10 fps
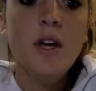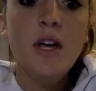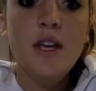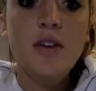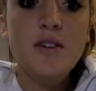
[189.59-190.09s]

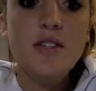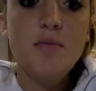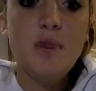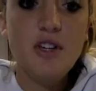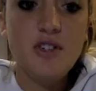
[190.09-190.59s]
Here is a
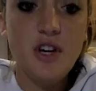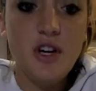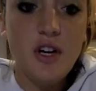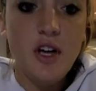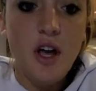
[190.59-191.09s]

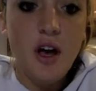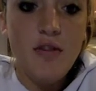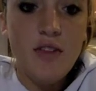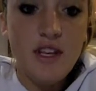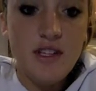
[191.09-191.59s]
picture of
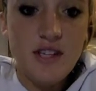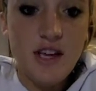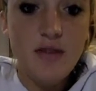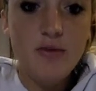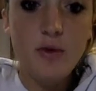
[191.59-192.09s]
the
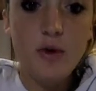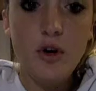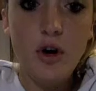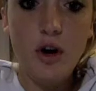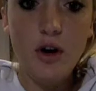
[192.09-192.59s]
inside of Gore
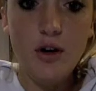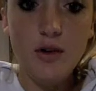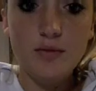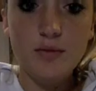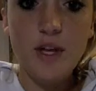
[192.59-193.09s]
Hall,
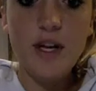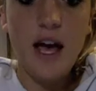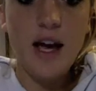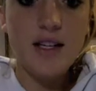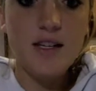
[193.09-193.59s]
an
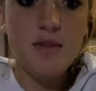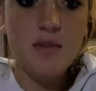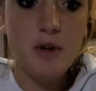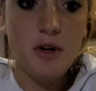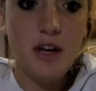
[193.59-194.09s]
academic
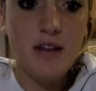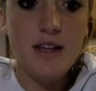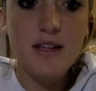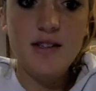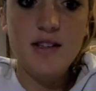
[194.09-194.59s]
building
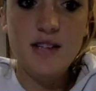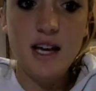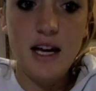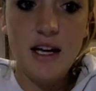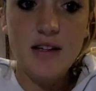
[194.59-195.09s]
that is
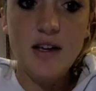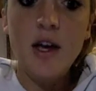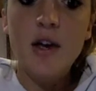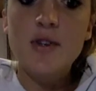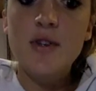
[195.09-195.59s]
designed
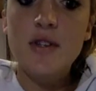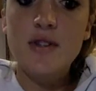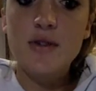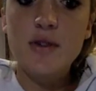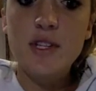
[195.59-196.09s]
so that
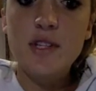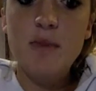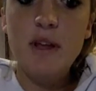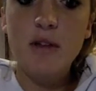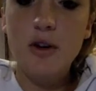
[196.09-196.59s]
students
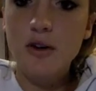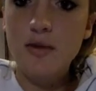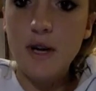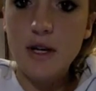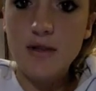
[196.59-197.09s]
may learn
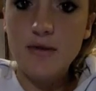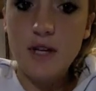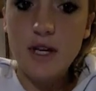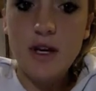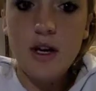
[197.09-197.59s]

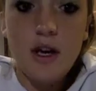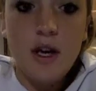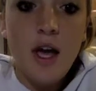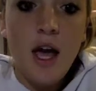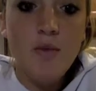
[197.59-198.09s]
effectively
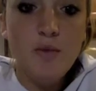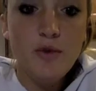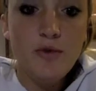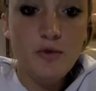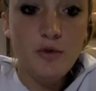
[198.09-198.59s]
and
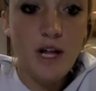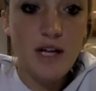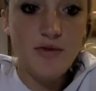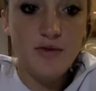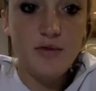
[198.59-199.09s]
move from
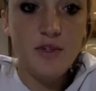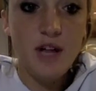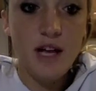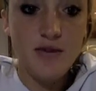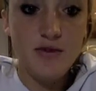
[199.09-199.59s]
classroom to
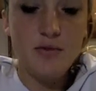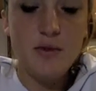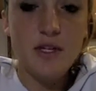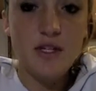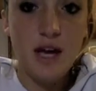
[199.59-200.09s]
classroom
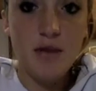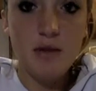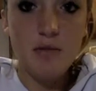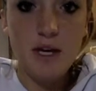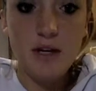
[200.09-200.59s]
in a
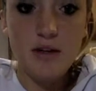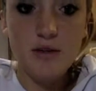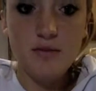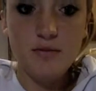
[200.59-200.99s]
timely manner.